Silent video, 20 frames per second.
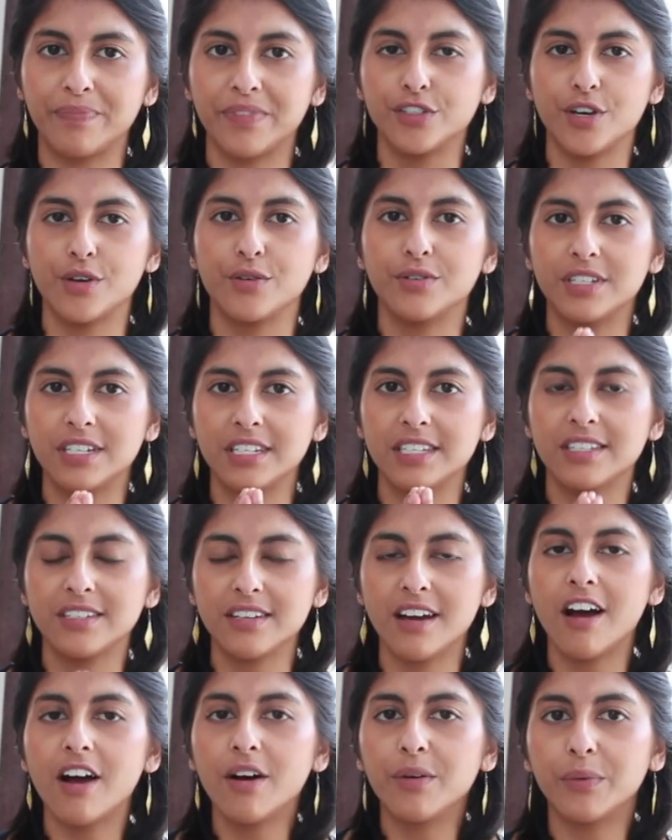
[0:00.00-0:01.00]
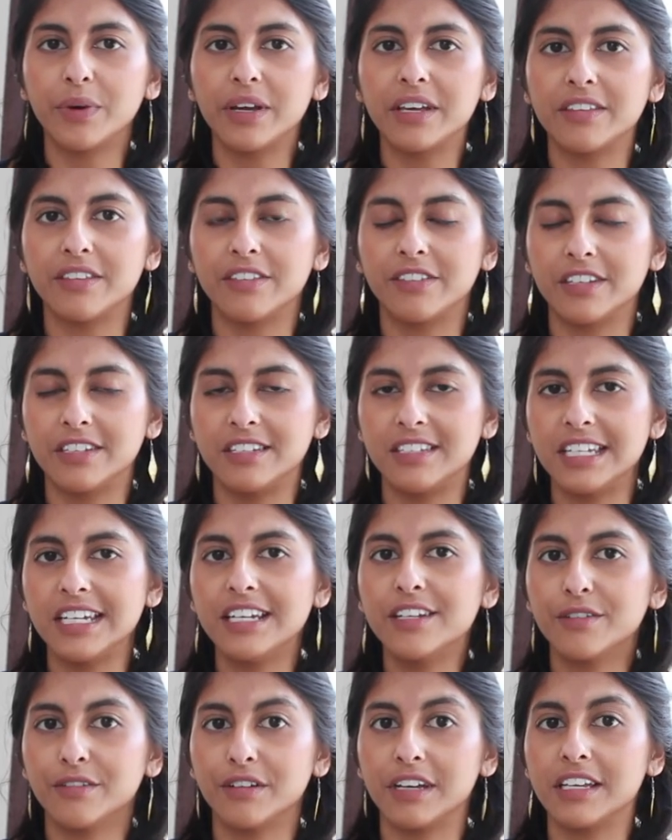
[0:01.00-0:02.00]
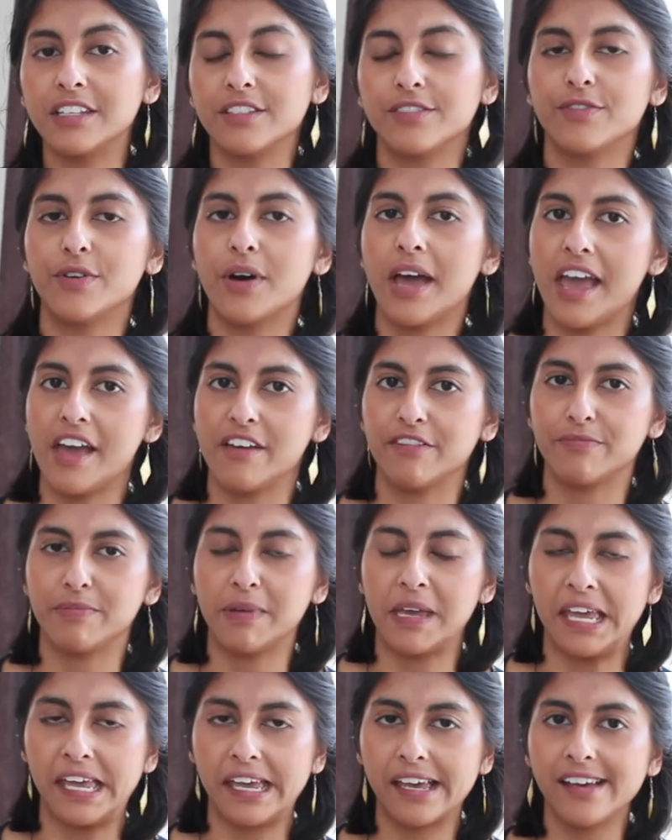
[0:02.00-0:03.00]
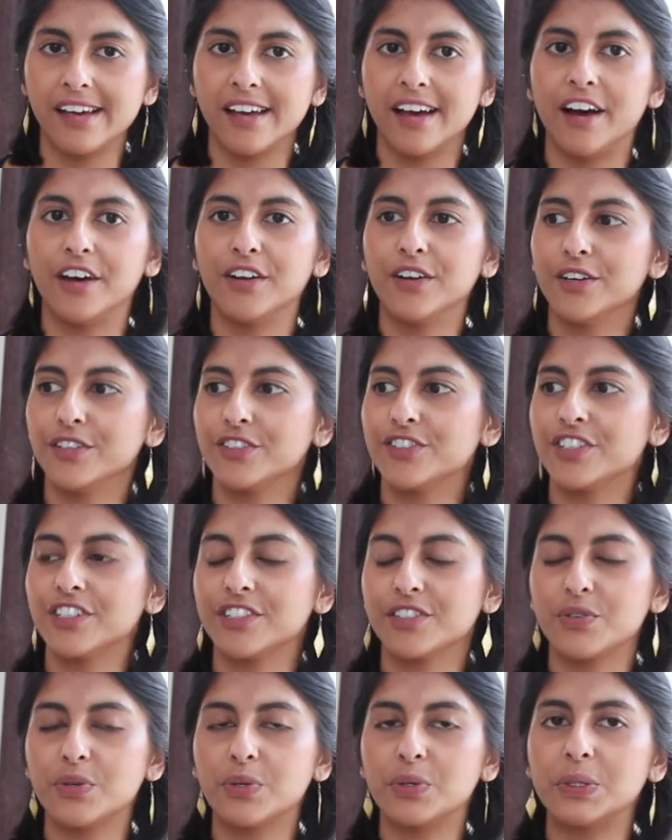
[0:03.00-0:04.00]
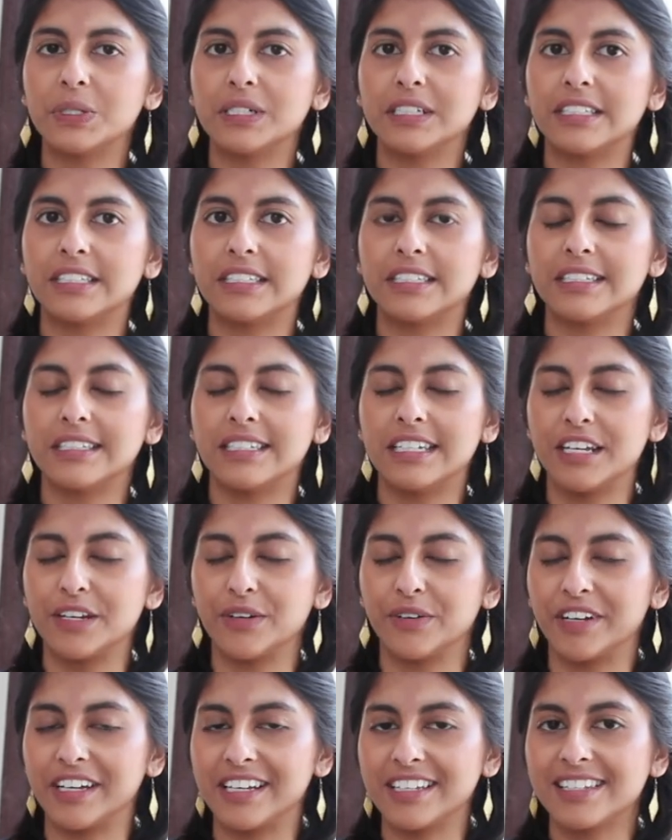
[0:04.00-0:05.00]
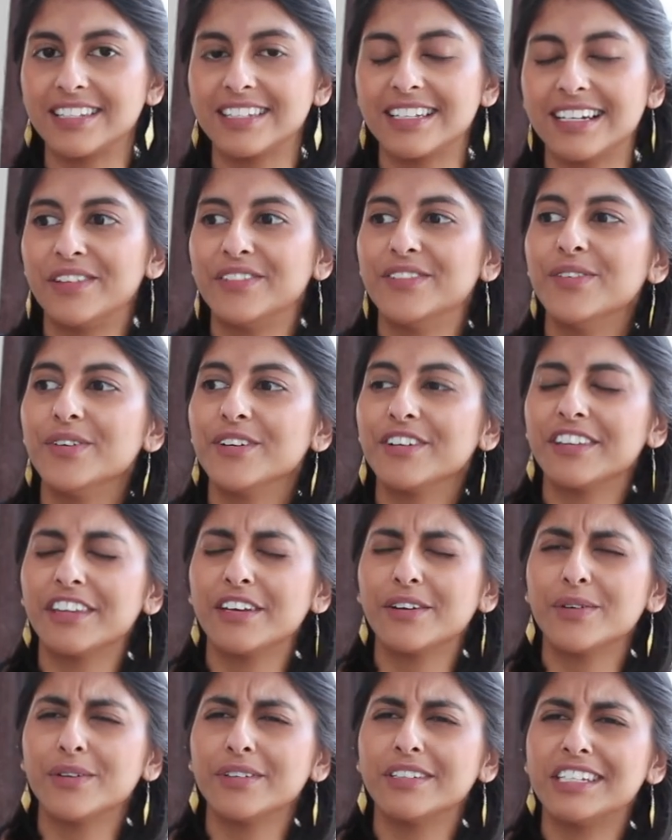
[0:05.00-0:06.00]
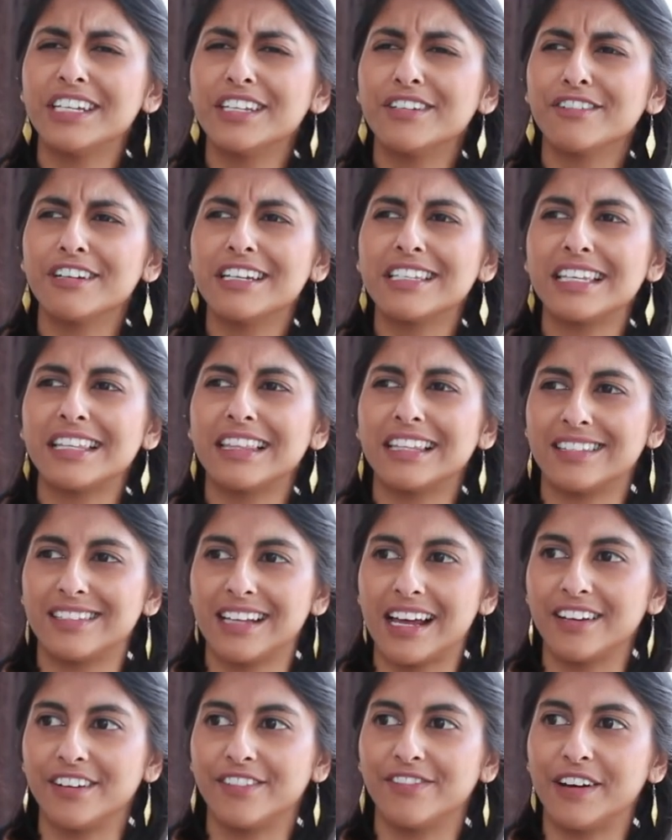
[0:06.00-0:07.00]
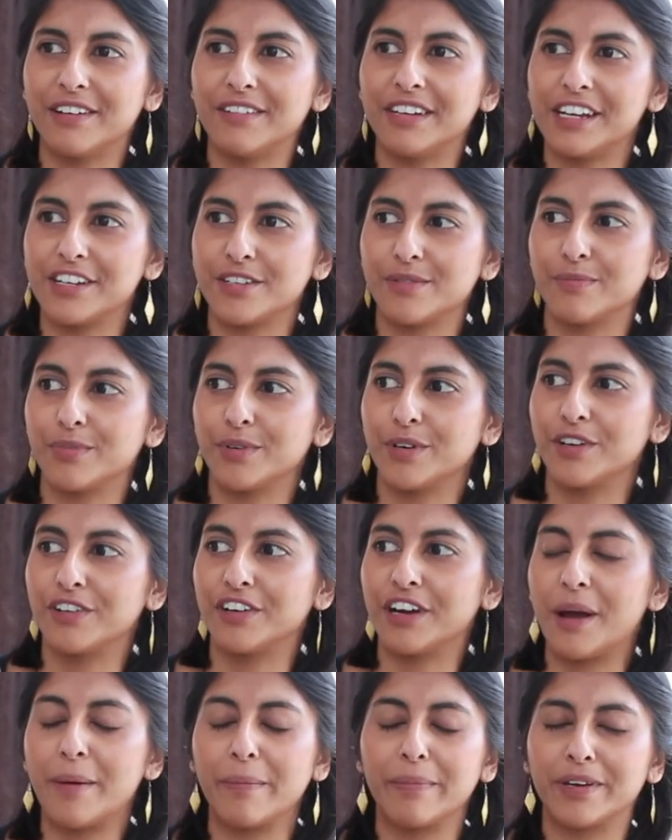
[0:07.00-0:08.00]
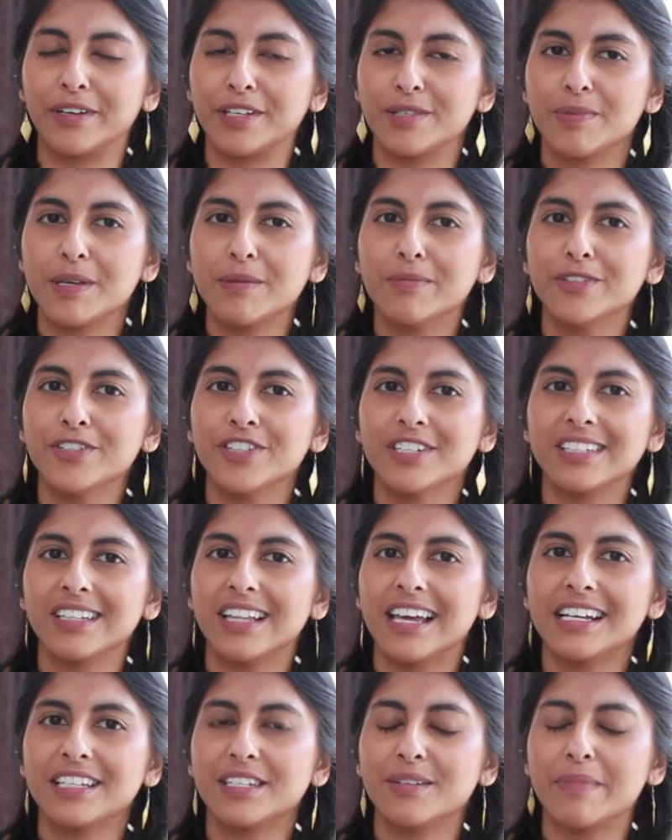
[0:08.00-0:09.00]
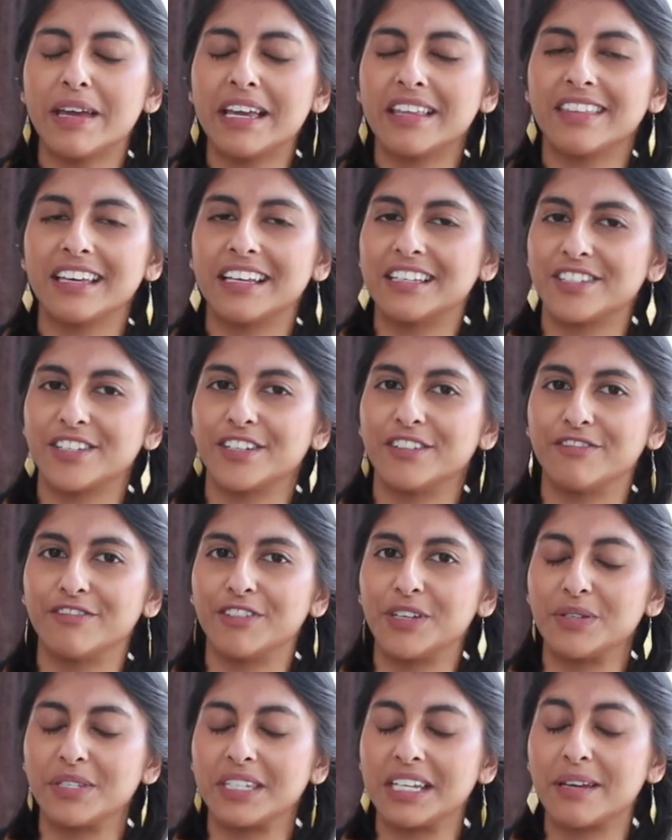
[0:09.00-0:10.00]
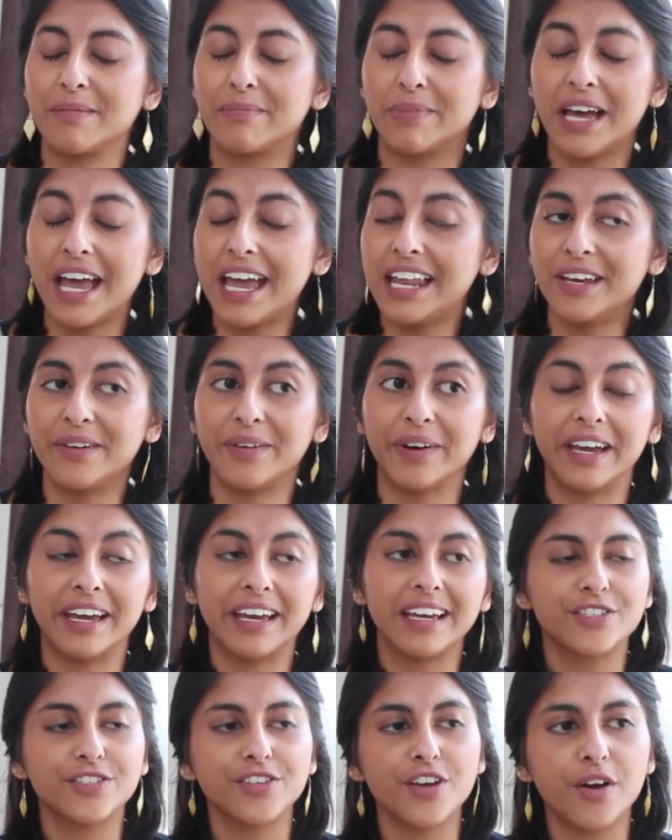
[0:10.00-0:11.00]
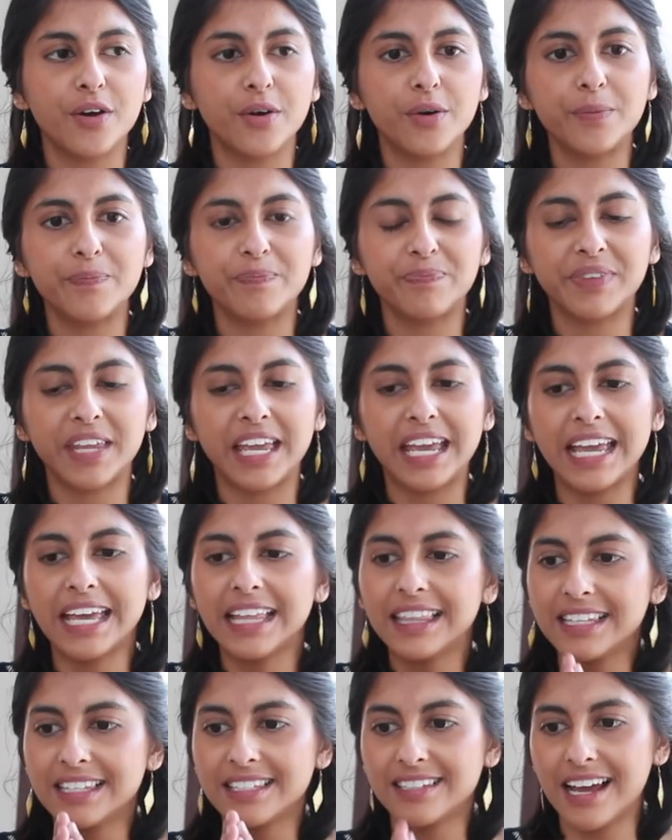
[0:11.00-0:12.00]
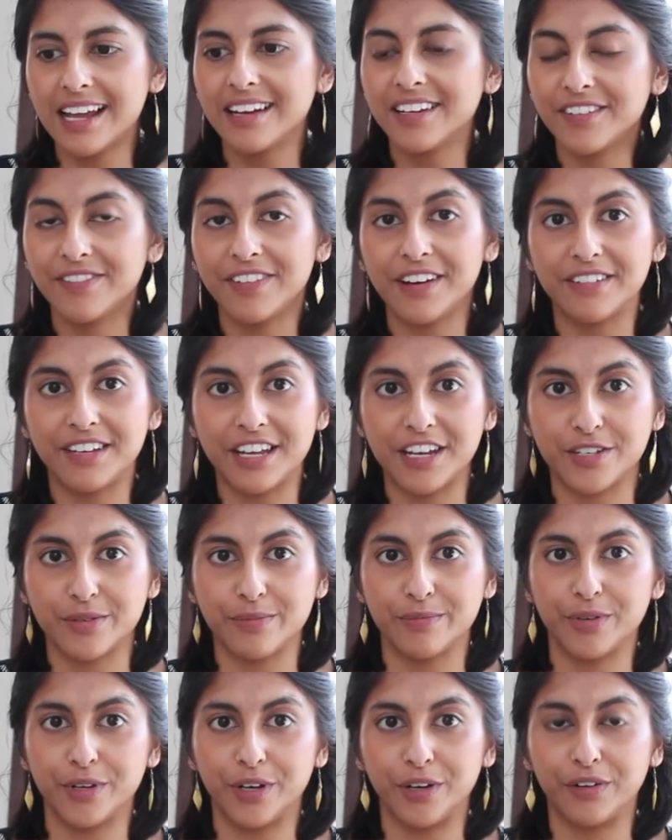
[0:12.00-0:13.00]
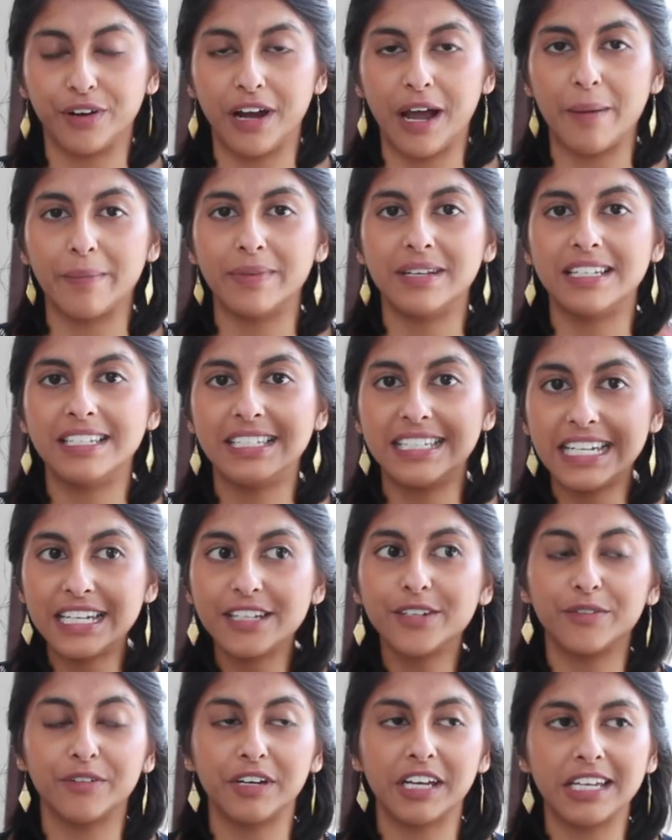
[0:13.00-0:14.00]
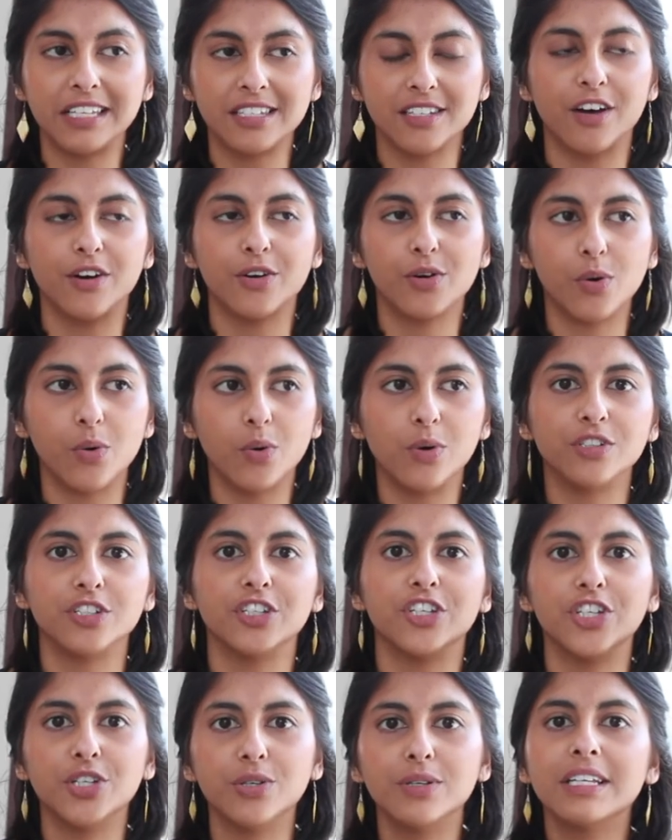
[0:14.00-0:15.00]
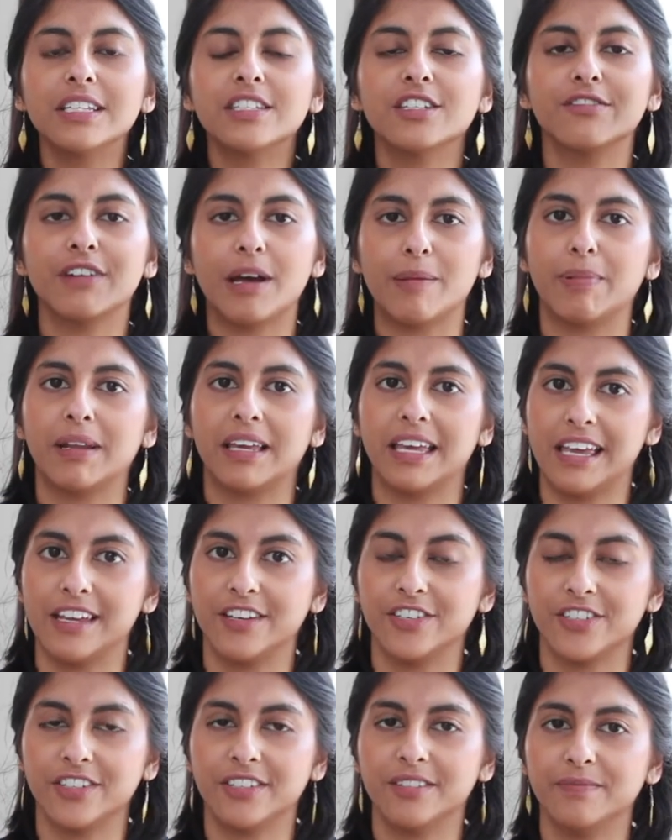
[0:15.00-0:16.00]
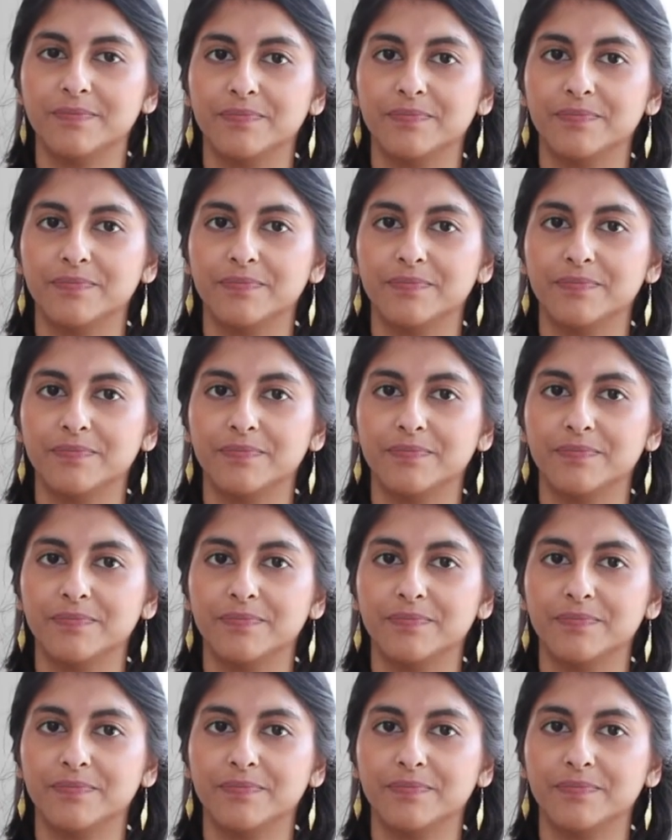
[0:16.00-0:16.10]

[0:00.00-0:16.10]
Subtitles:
So to start with, the deaneries for AFP are not just called deaneries, nor are they called deaneries in the standard foundation program because people just like to make things confusing. But anyway, so in the standard foundation program, deaneries are called units of application.